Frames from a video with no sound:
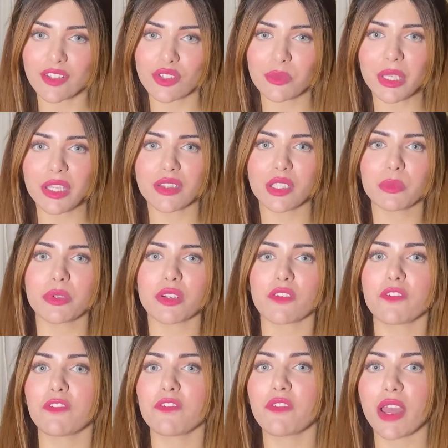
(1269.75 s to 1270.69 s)
to be a little bit
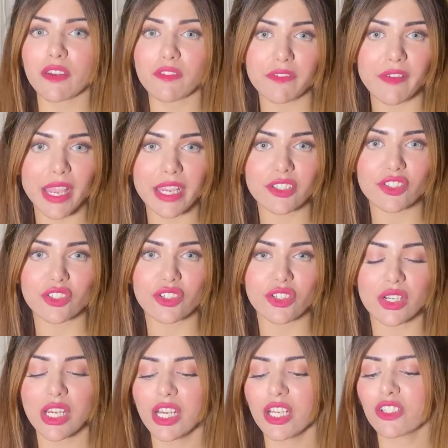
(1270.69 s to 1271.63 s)
of fun
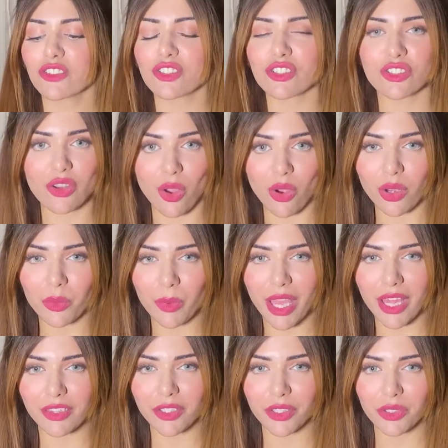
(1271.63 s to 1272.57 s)
factor, shock
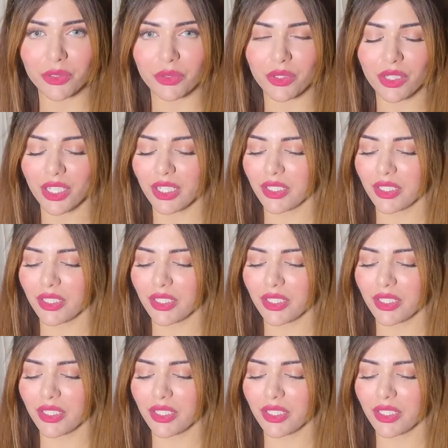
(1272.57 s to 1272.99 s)
value,